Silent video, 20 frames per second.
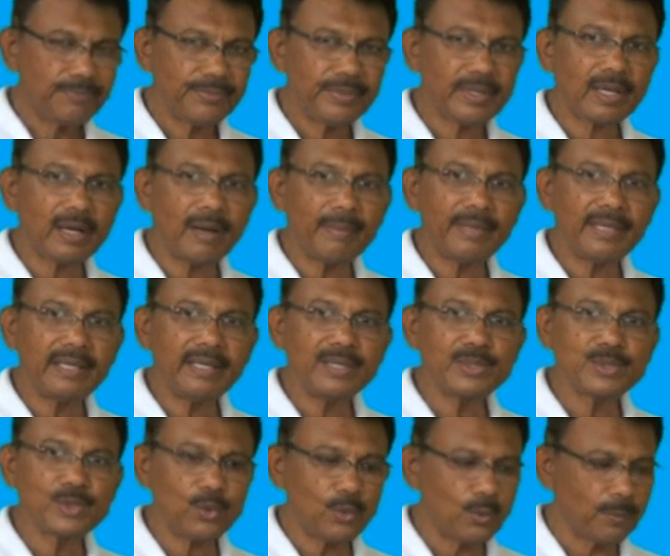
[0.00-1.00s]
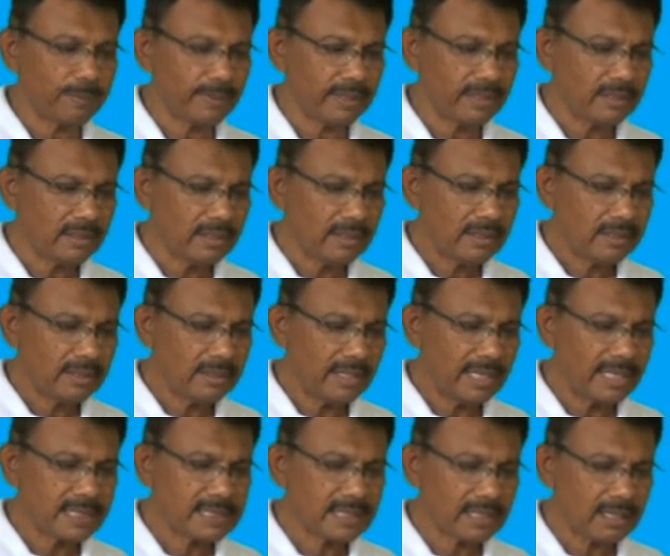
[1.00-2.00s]
The cupboard is open.
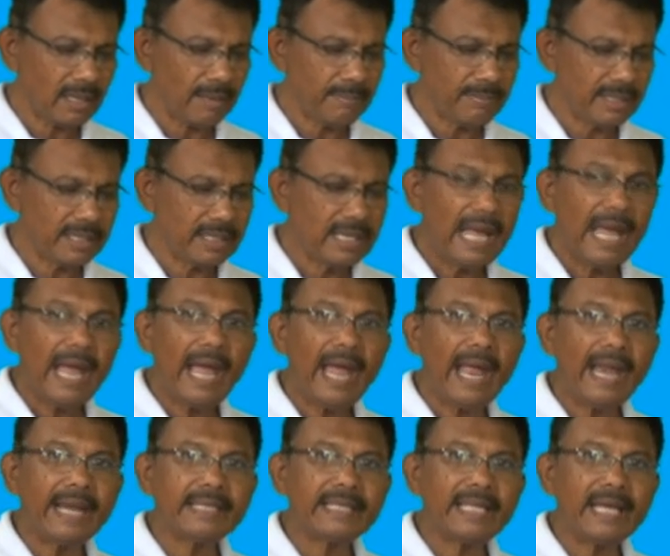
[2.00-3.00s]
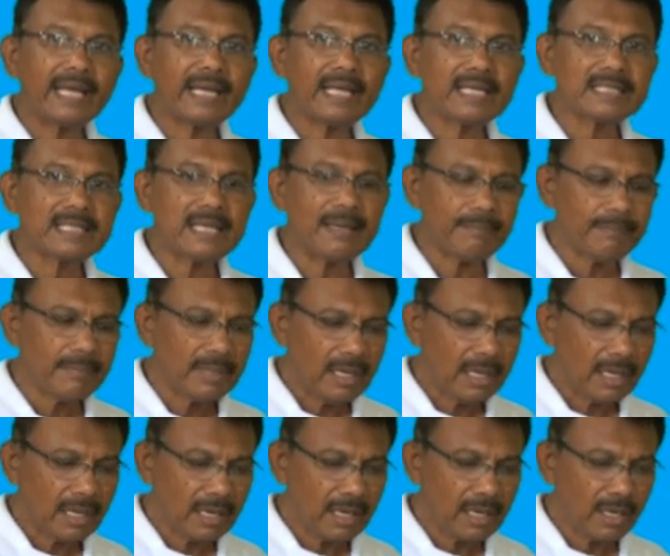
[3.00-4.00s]
There is a cupboard and there are some
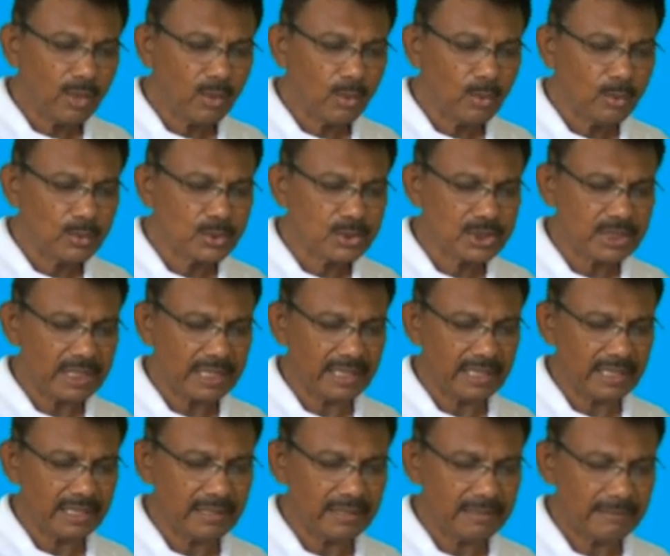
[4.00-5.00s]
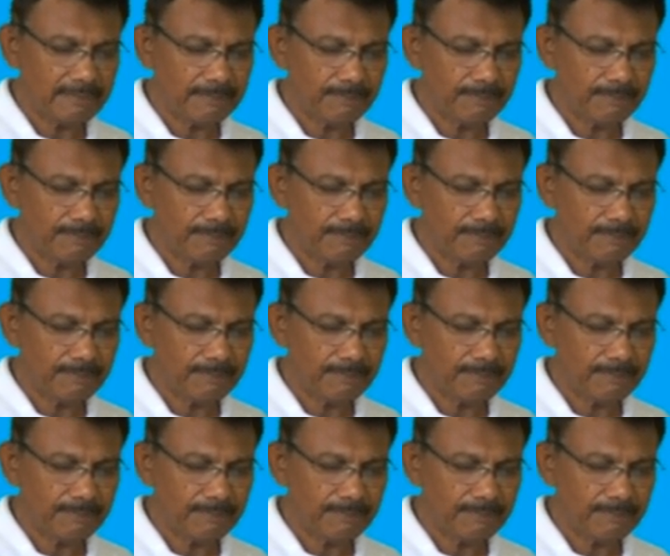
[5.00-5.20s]
clothes in it.